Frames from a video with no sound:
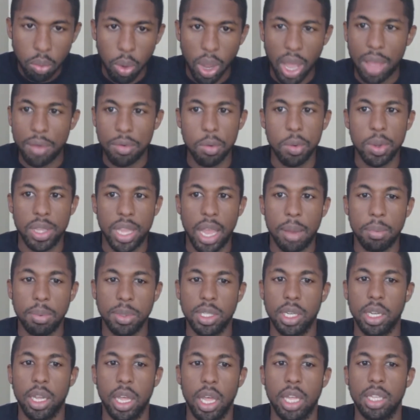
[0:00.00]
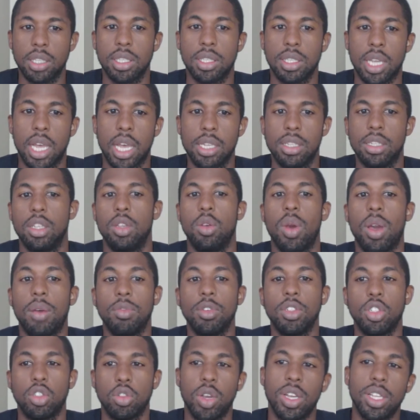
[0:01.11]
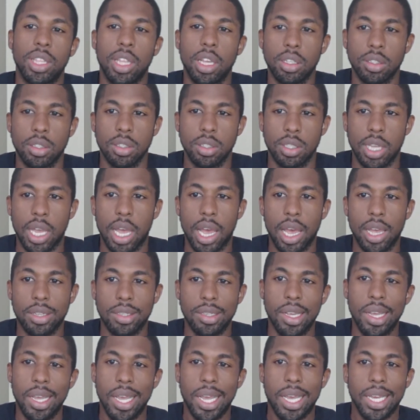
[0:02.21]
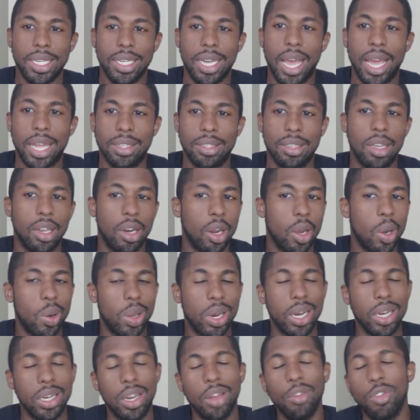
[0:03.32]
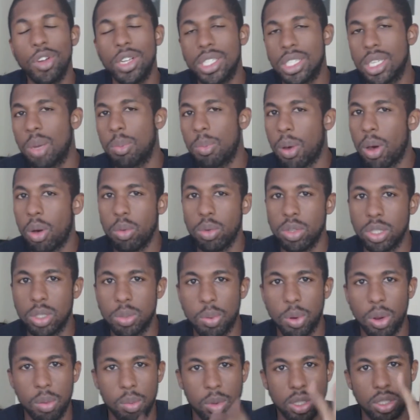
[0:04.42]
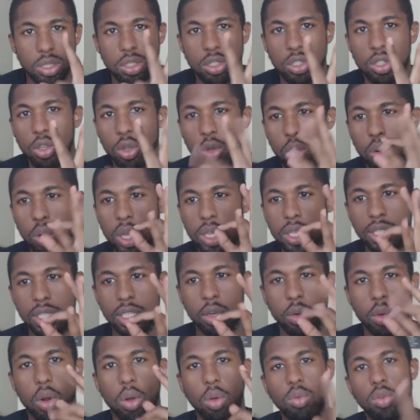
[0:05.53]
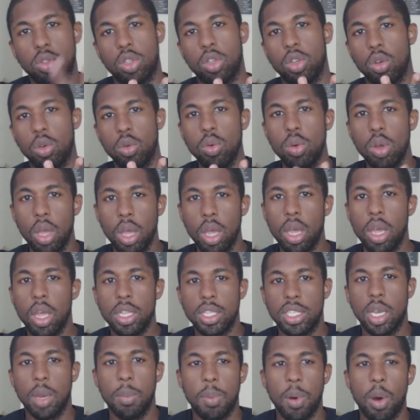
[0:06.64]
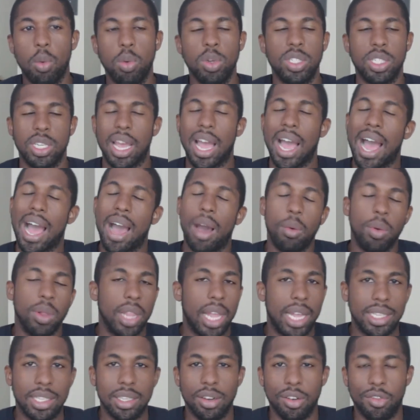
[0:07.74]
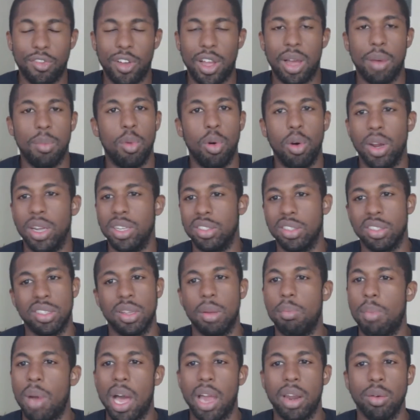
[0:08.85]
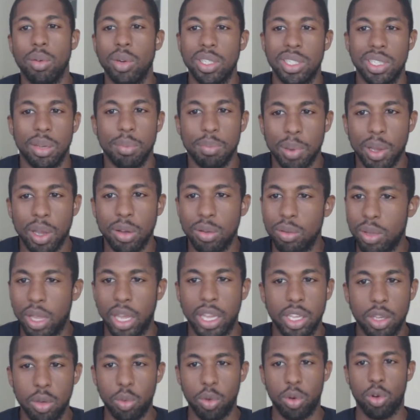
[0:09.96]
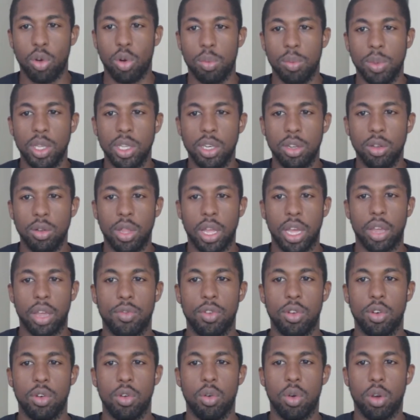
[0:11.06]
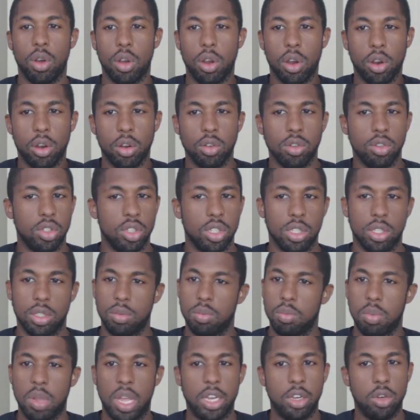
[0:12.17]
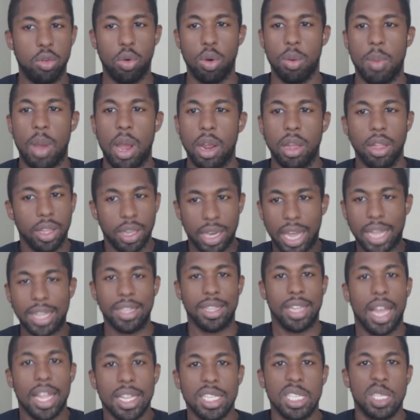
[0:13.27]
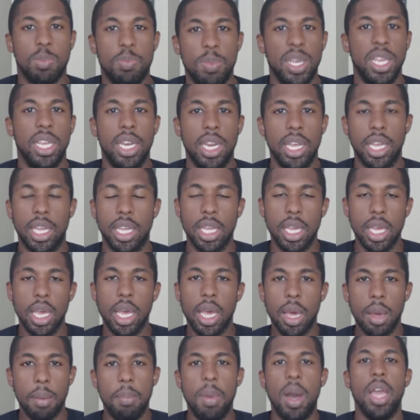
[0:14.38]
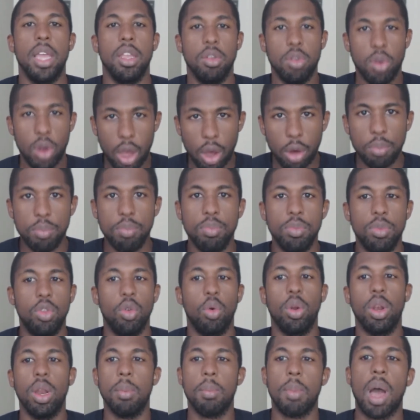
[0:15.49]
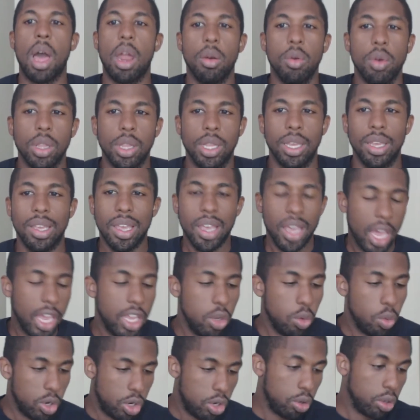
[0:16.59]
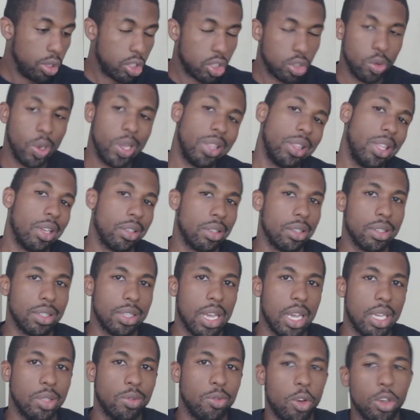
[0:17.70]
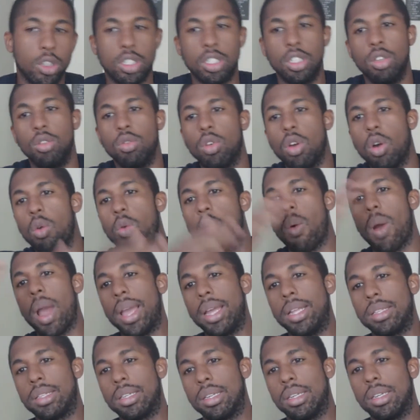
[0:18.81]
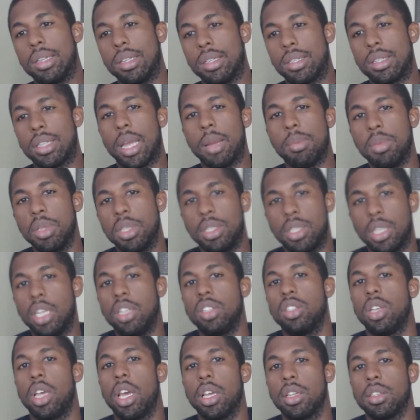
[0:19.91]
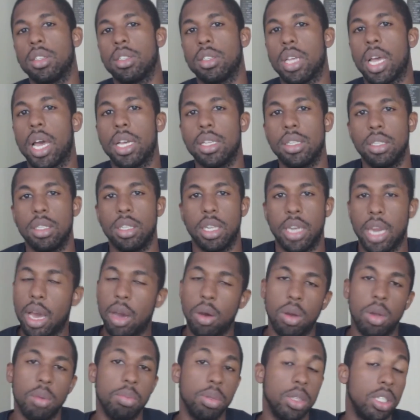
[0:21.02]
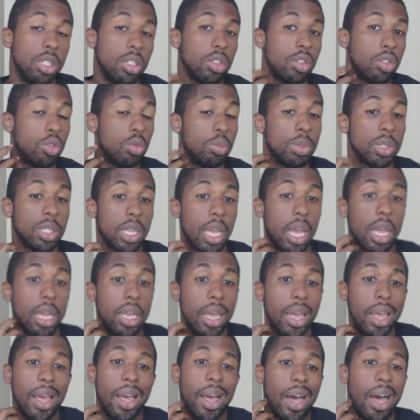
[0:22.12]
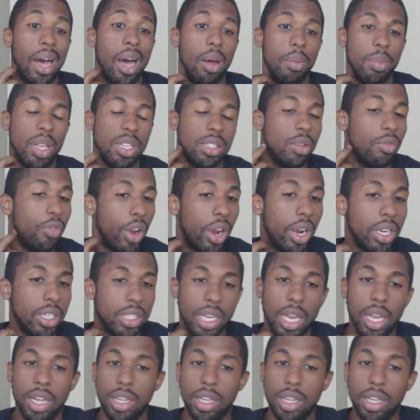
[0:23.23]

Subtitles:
what have you with that particular exercise, and you have a strength exercise that's going to go at a different tempo, which is pretty much 2-0-2 tempo, which I would like to define more as just a moderate tempo, like you would normally do, if you're doing curls, just like doing moderately, not speeding, but doing it moderately. And you would do the strength exercise first, and you go right into the stabilization exercise, and then that'll complete your superset. It's very